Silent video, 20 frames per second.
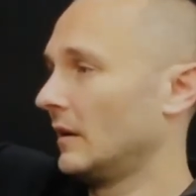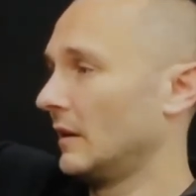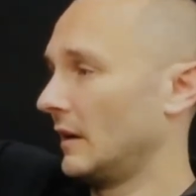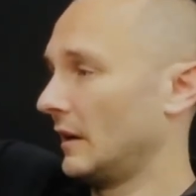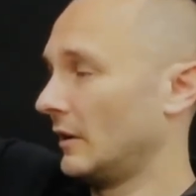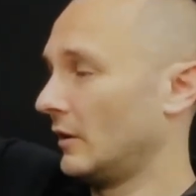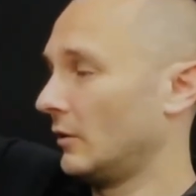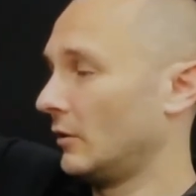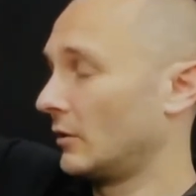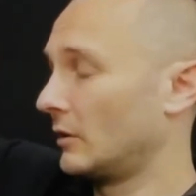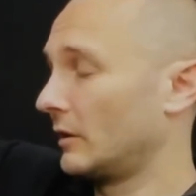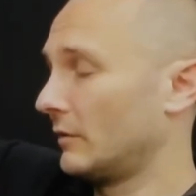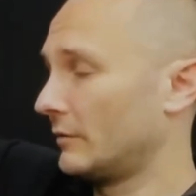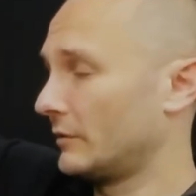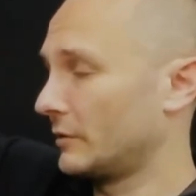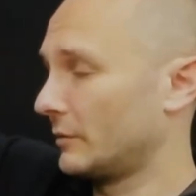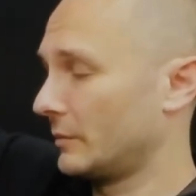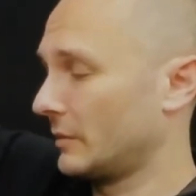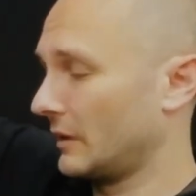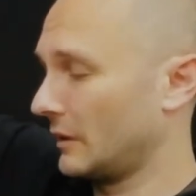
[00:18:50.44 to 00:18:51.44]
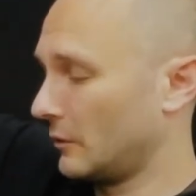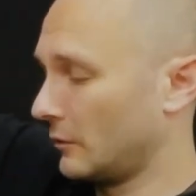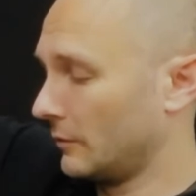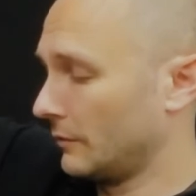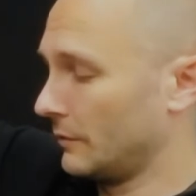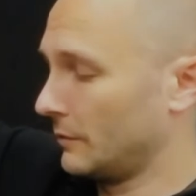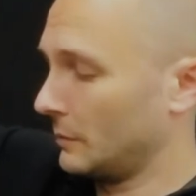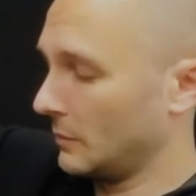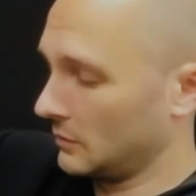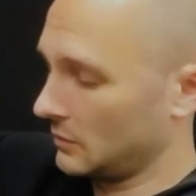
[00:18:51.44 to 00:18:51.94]
and you're looking for something
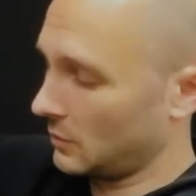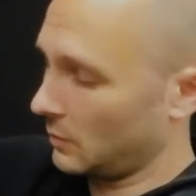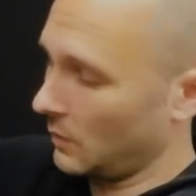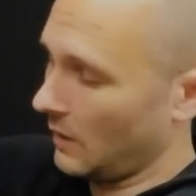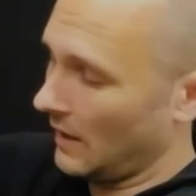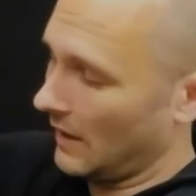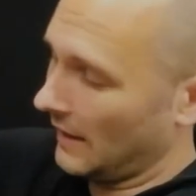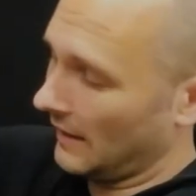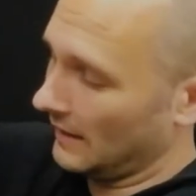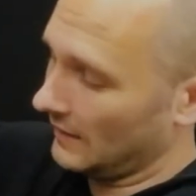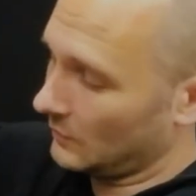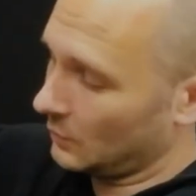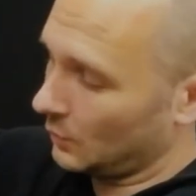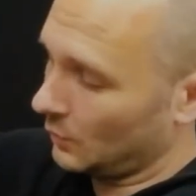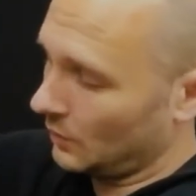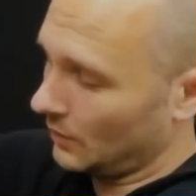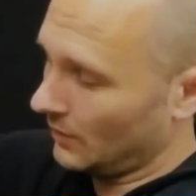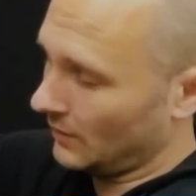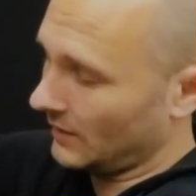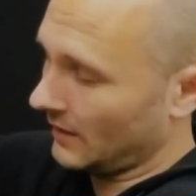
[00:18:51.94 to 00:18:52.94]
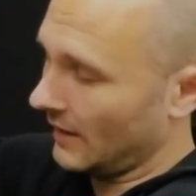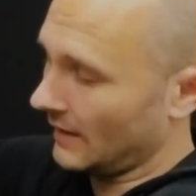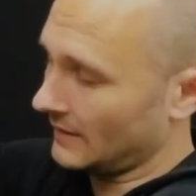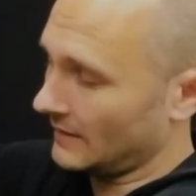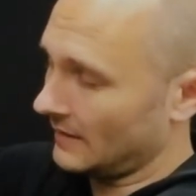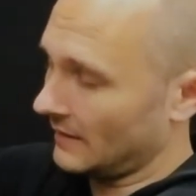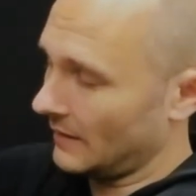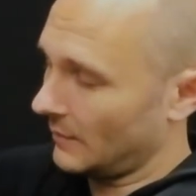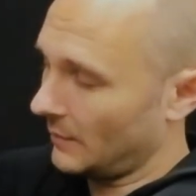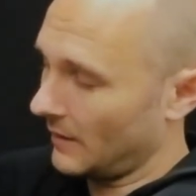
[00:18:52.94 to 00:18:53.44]
comfortable to wear, it's worth
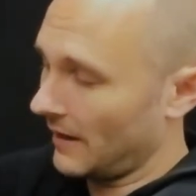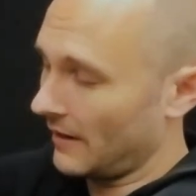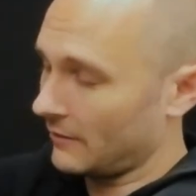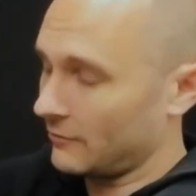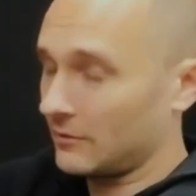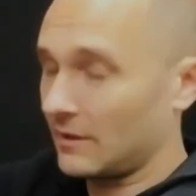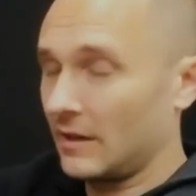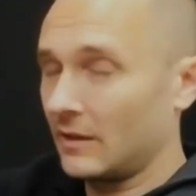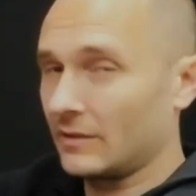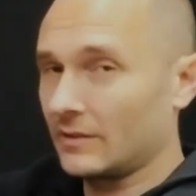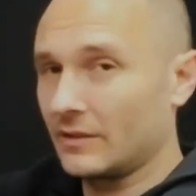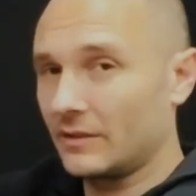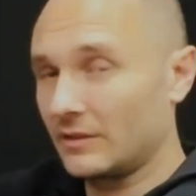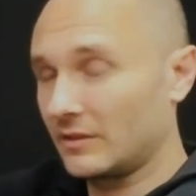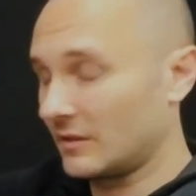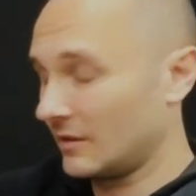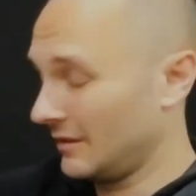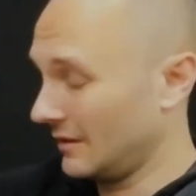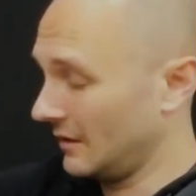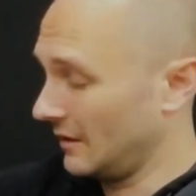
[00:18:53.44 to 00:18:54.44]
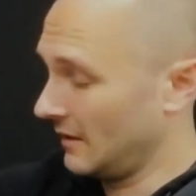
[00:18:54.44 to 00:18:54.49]
getting a pair of trousers